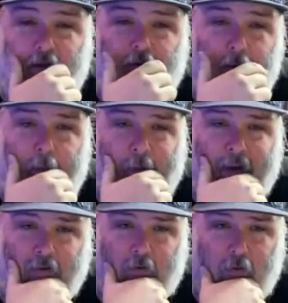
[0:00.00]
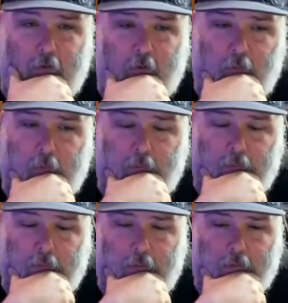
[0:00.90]
Superman 2
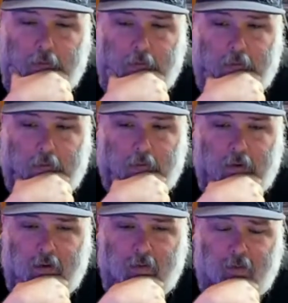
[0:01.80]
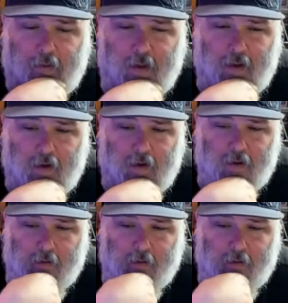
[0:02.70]
in the theater.